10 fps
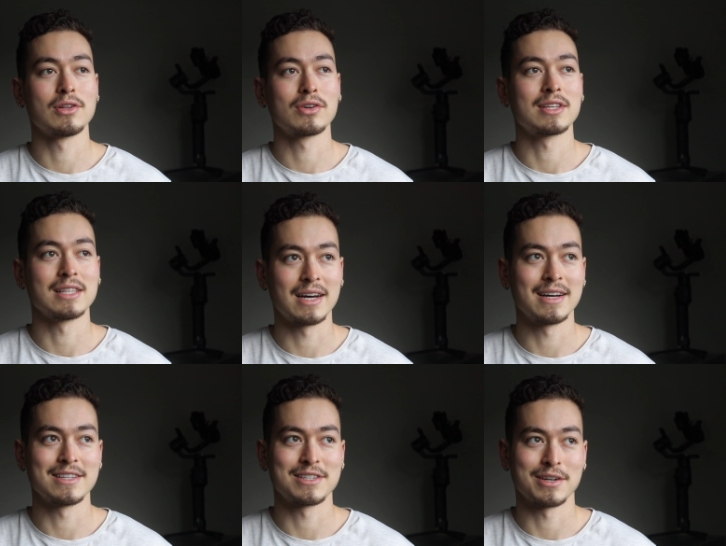along the
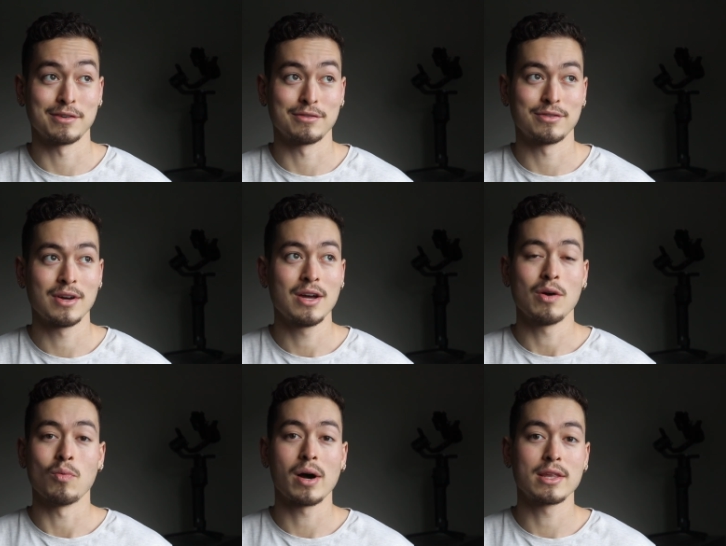lines of
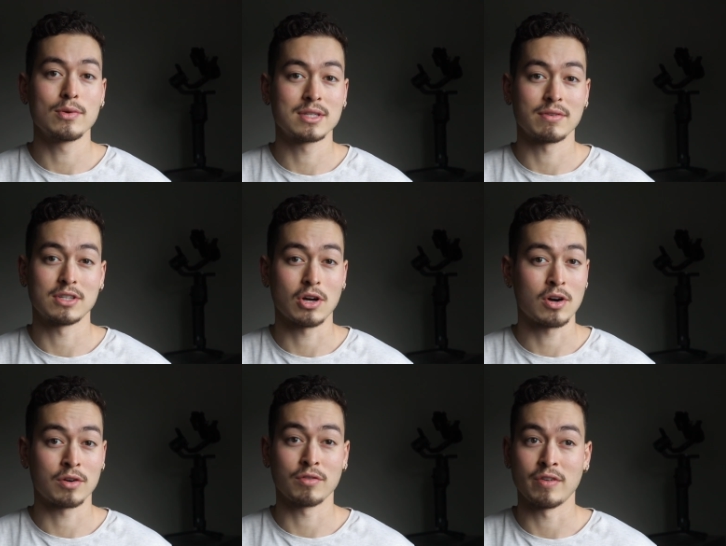why you, as a
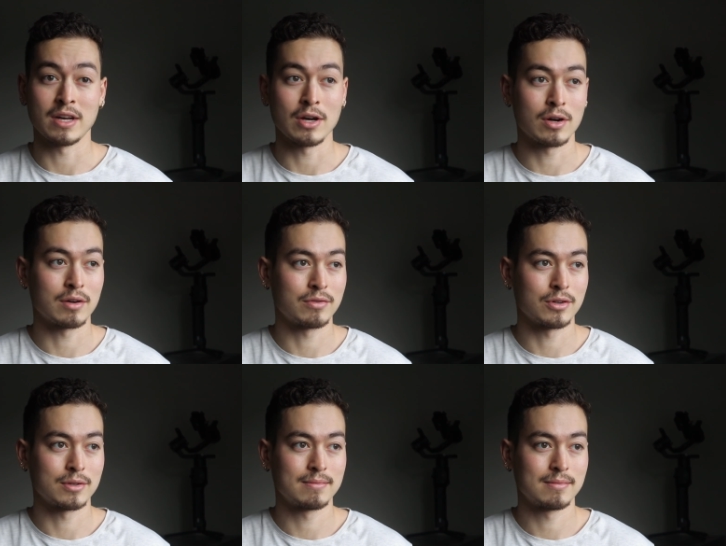photographer,
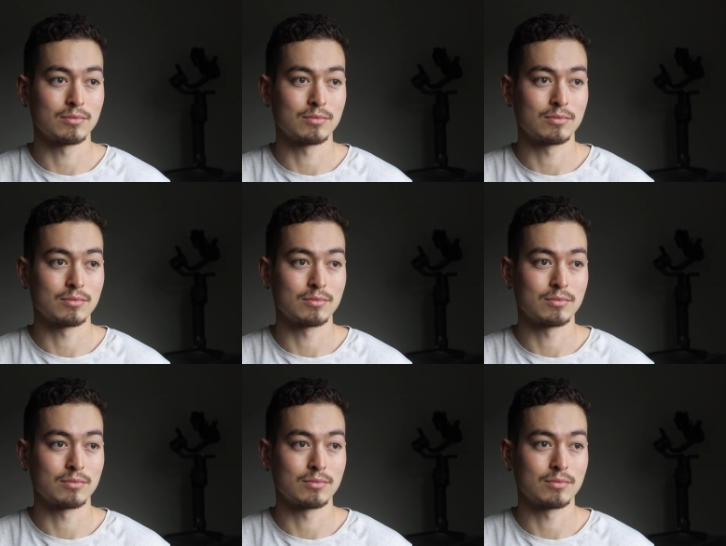videographer,